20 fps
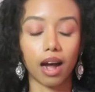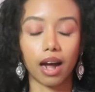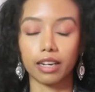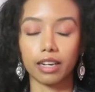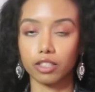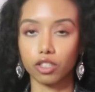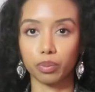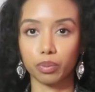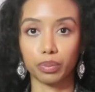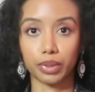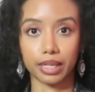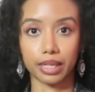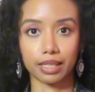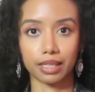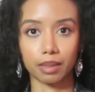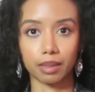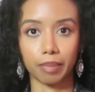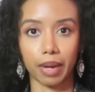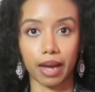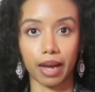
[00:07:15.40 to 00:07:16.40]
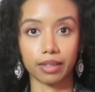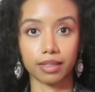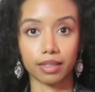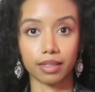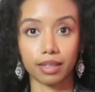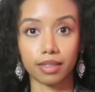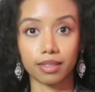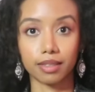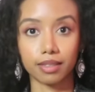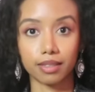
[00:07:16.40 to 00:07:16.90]
I suppressed back
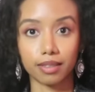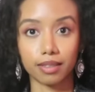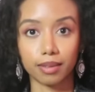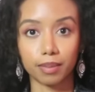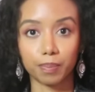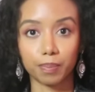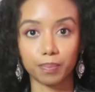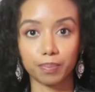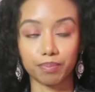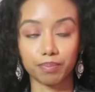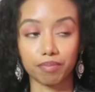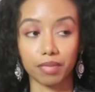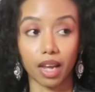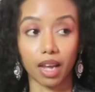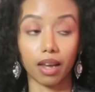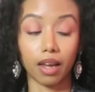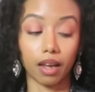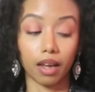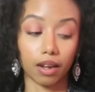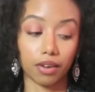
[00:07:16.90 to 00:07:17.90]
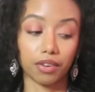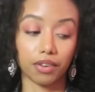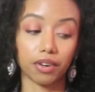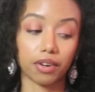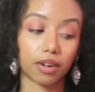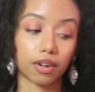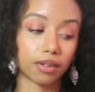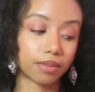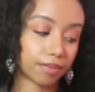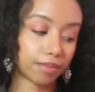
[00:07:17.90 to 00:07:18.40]
then. And
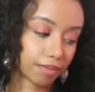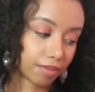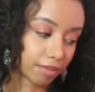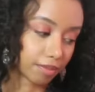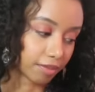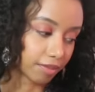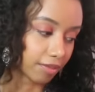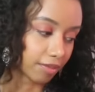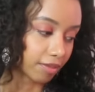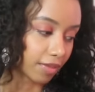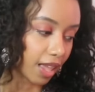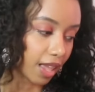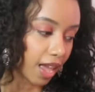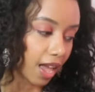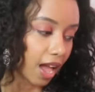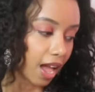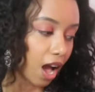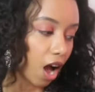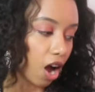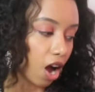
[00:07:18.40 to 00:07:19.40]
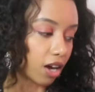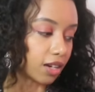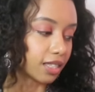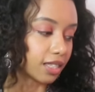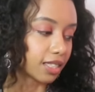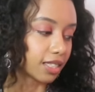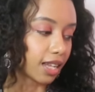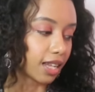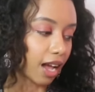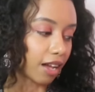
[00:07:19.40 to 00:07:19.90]
girl,
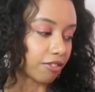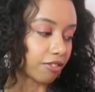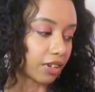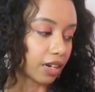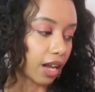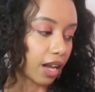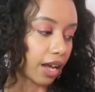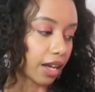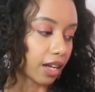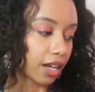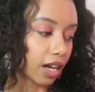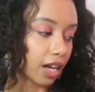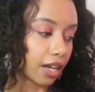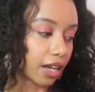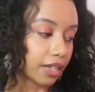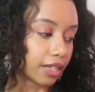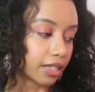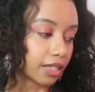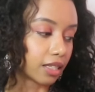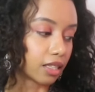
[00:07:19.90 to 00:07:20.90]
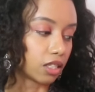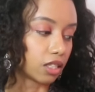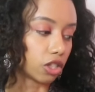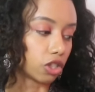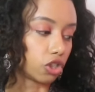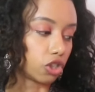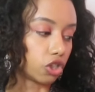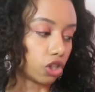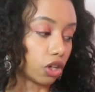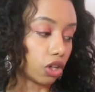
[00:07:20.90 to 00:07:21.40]
honestly, I feel like
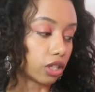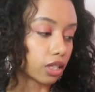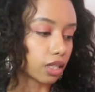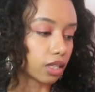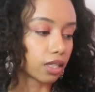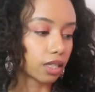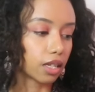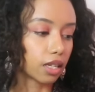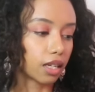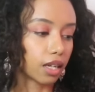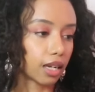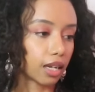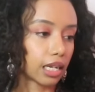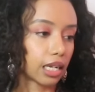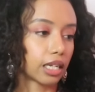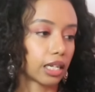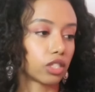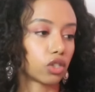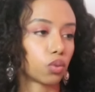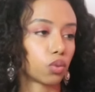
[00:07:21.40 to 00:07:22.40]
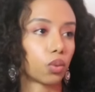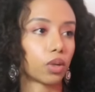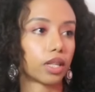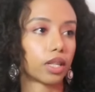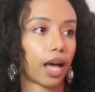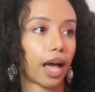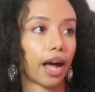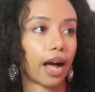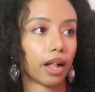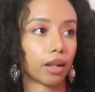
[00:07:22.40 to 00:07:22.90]
the journaling is what
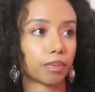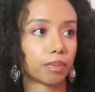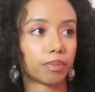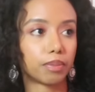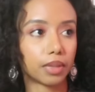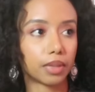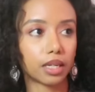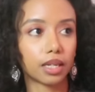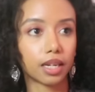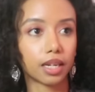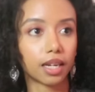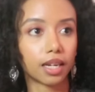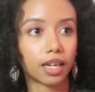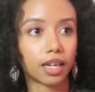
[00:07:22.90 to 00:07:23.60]
helped me